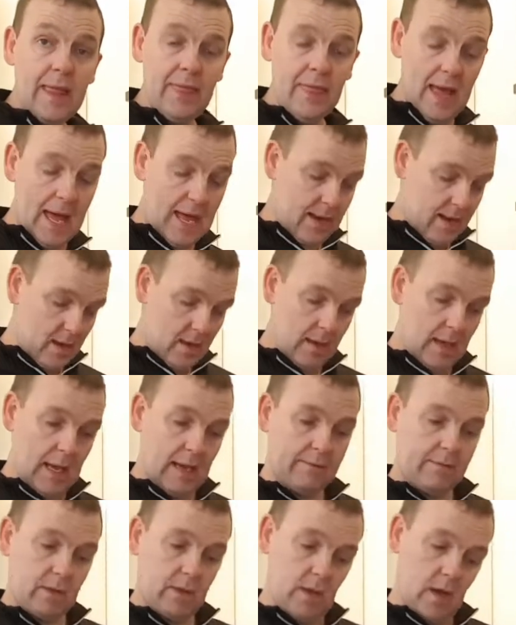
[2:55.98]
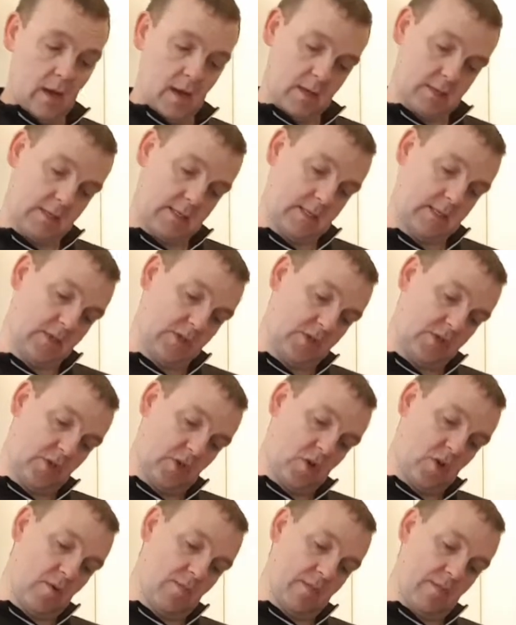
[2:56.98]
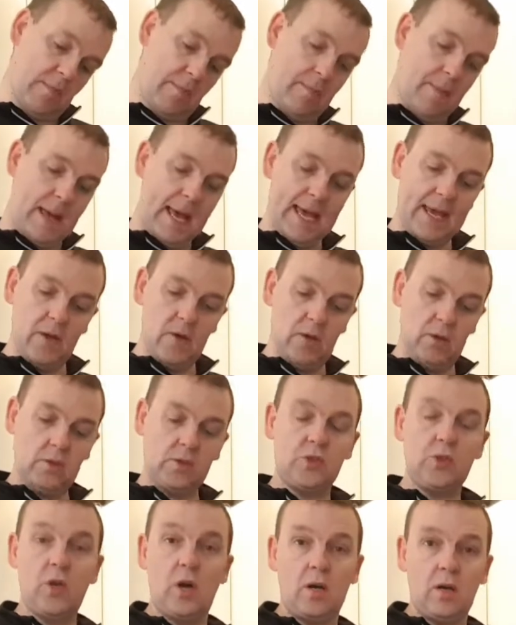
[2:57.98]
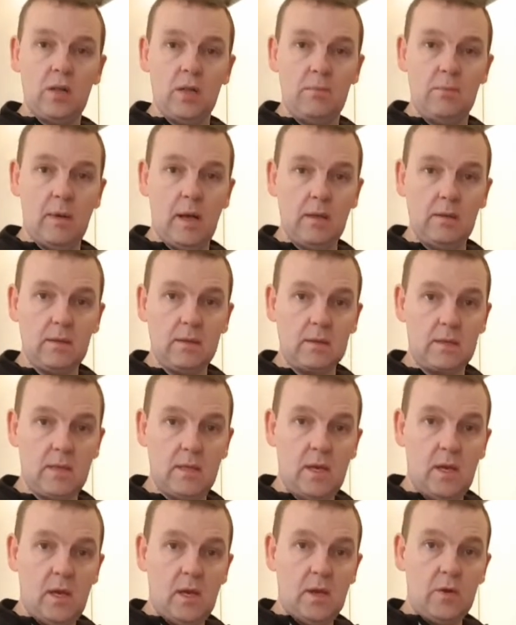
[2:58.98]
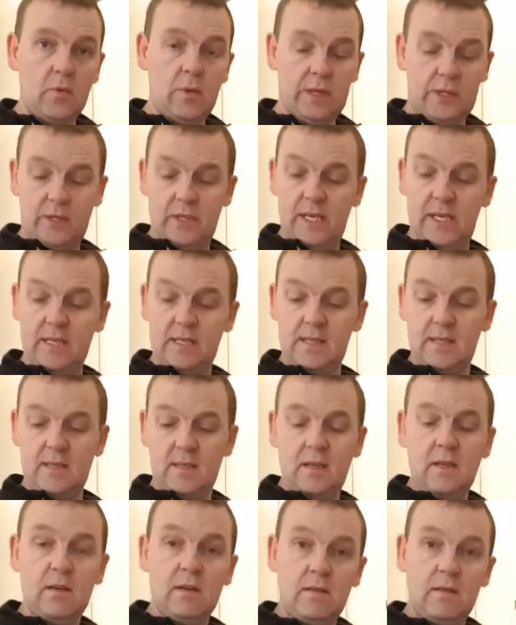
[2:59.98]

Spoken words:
then I've got some pale chocolate malt, which is